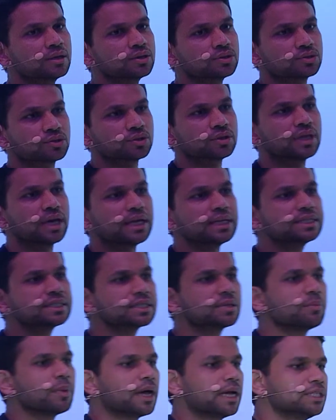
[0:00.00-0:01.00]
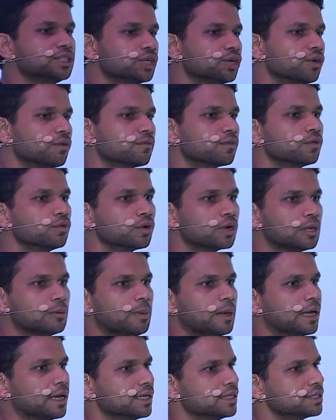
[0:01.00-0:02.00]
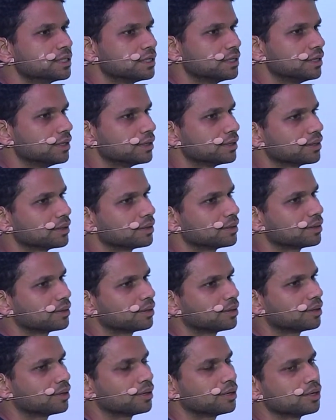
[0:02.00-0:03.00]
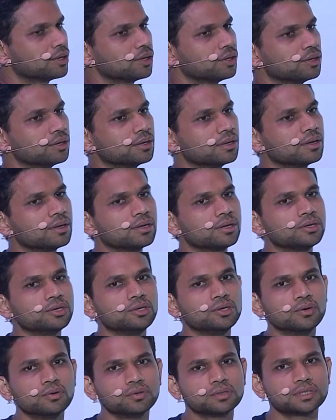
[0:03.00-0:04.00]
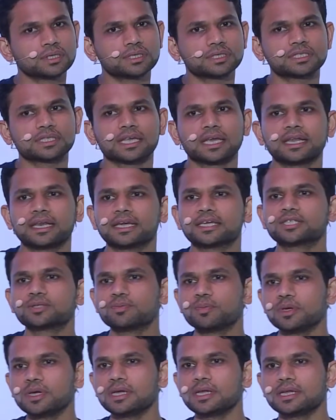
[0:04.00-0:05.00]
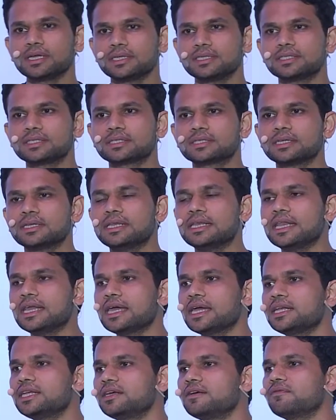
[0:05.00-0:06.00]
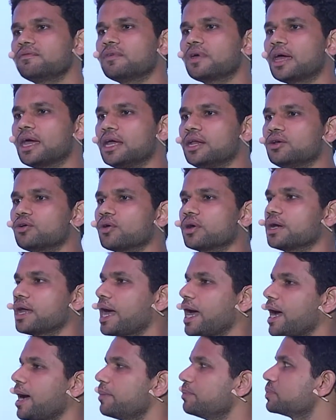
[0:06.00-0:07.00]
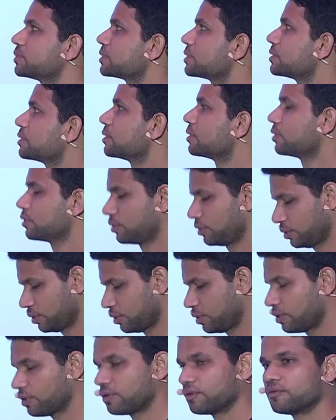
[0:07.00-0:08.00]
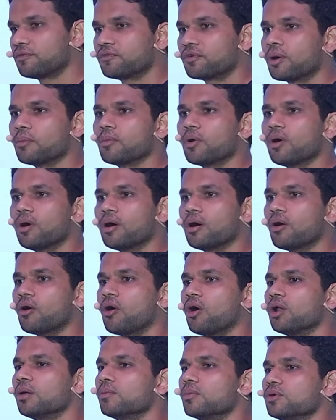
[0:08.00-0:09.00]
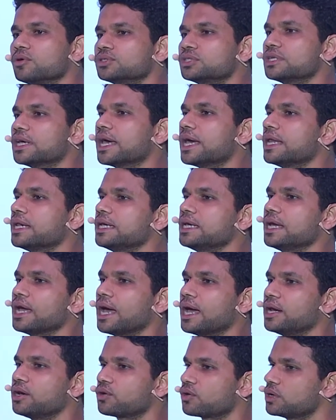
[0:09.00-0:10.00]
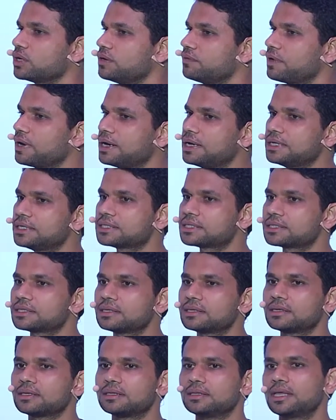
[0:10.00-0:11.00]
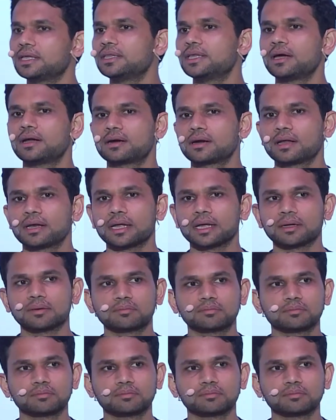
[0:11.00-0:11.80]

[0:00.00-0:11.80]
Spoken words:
So that's the magic of Google Play Instant. Users can experience native Android apps from almost any Android device that they are running.